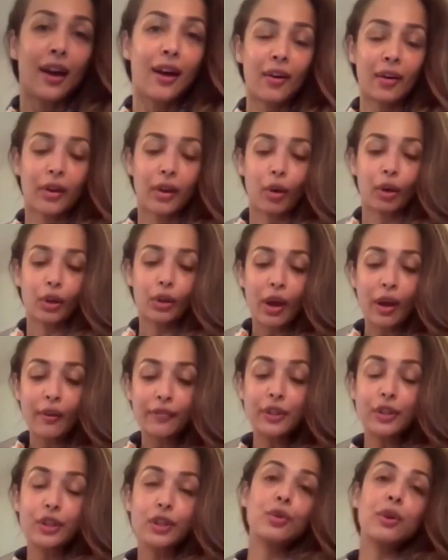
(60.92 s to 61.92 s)
Okay, all you
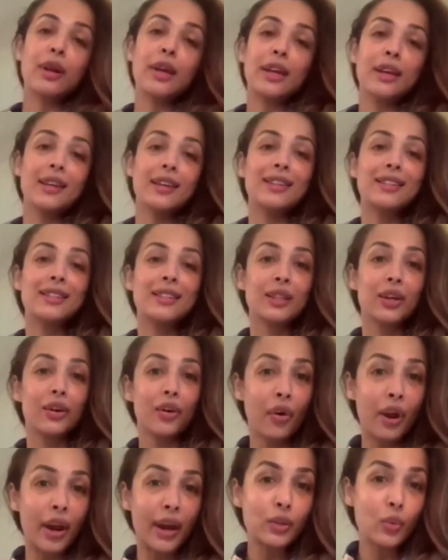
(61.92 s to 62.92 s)
have to do is
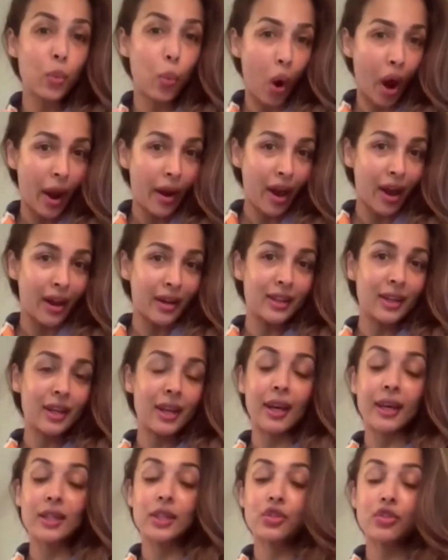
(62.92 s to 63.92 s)
grate one onion
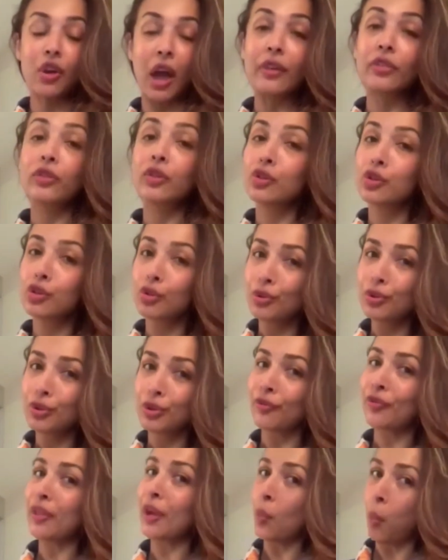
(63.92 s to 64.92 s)
and extract the
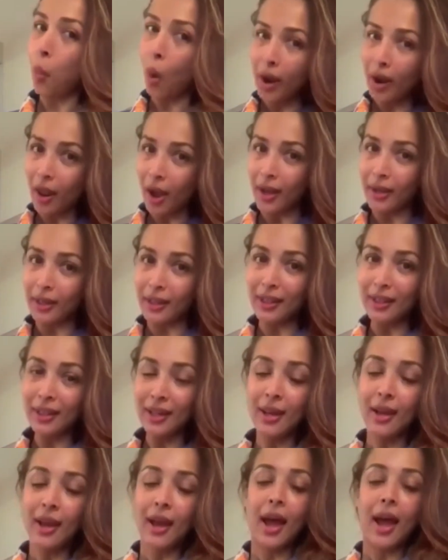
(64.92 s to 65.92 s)
juice of that one
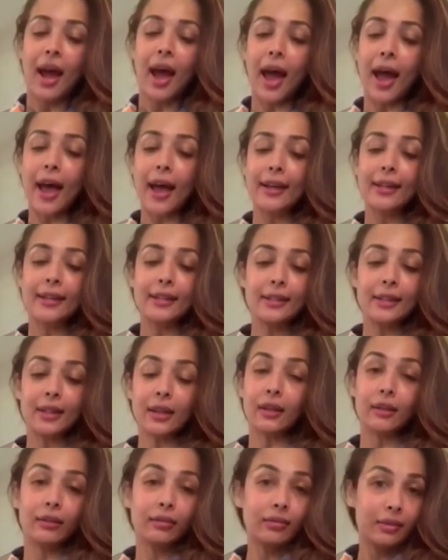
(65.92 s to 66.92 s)
onion,
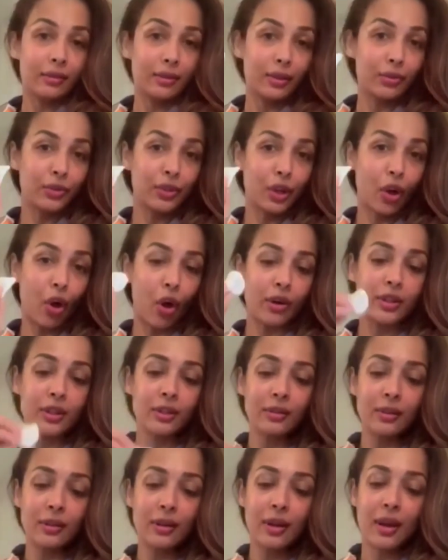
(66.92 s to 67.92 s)
and use a
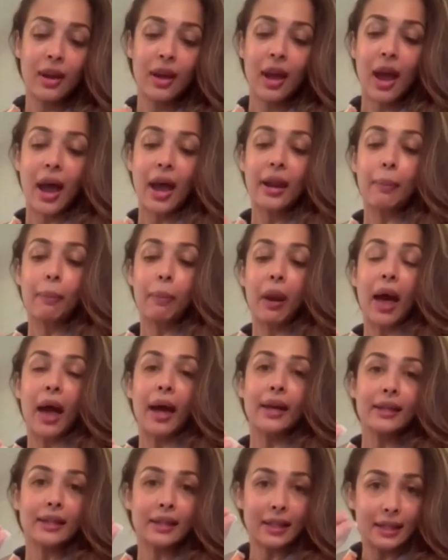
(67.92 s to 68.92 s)
cotton and
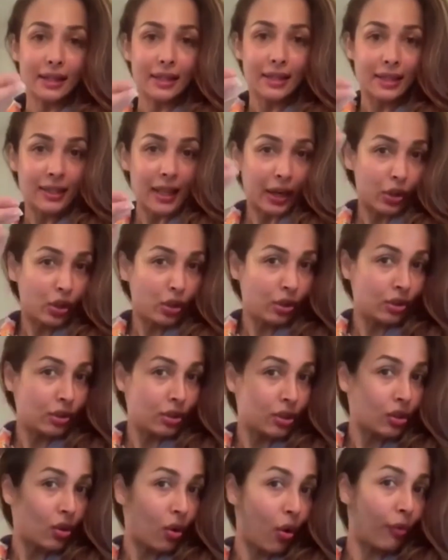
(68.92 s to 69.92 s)
apply it in
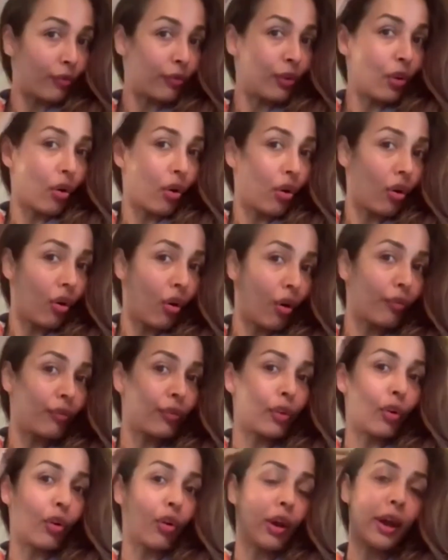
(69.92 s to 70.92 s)
sections of
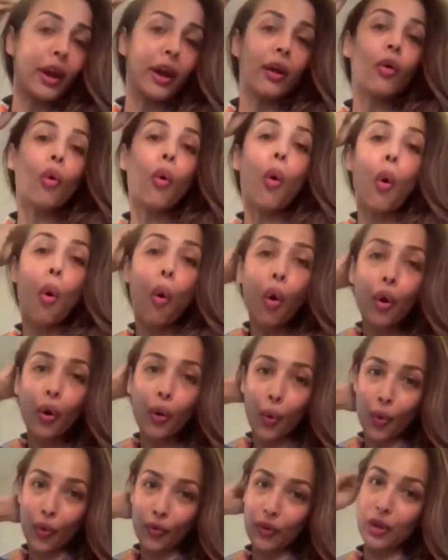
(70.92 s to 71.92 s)
your hair
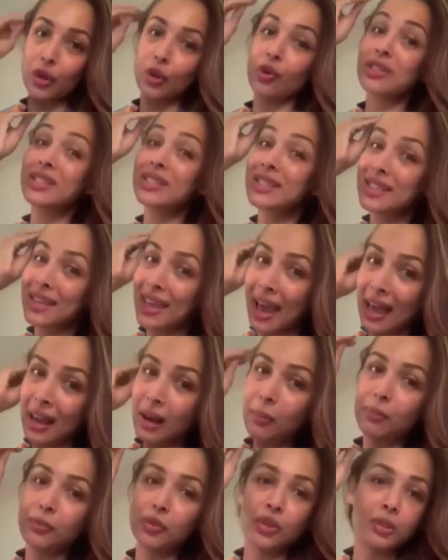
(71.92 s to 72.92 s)
or over your
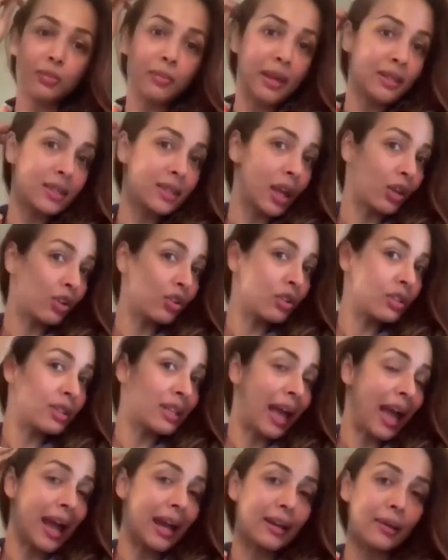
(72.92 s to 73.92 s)
scalp. Just make sections
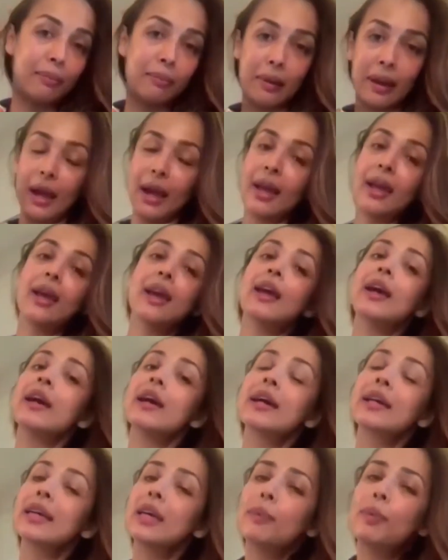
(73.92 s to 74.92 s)
and apply.
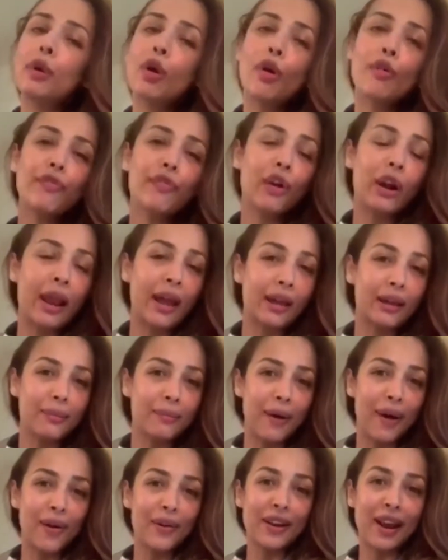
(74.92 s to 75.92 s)
Keep it on for like
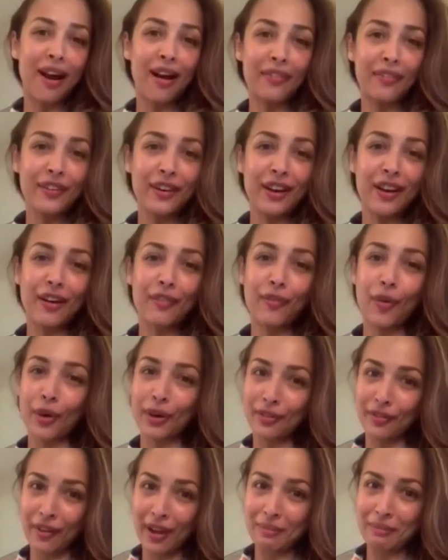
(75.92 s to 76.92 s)
about half an hour,
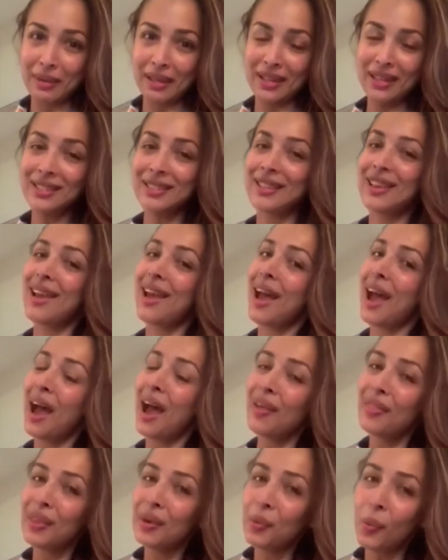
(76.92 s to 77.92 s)
45 minutes,
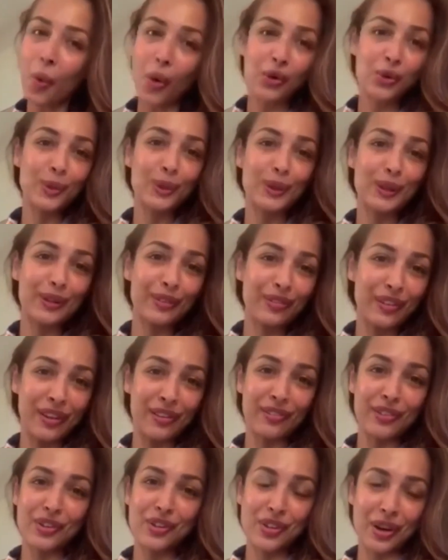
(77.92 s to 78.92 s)
and then wash with your
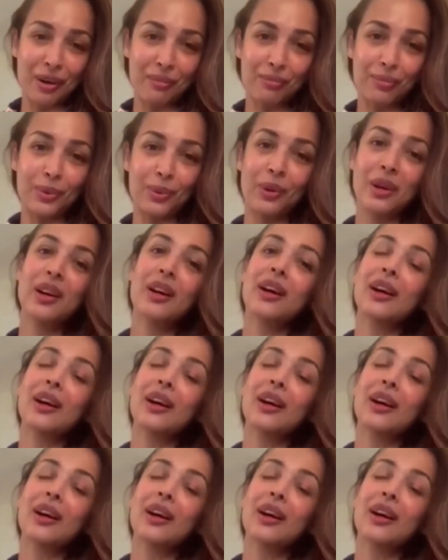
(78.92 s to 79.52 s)
favorite shampoo.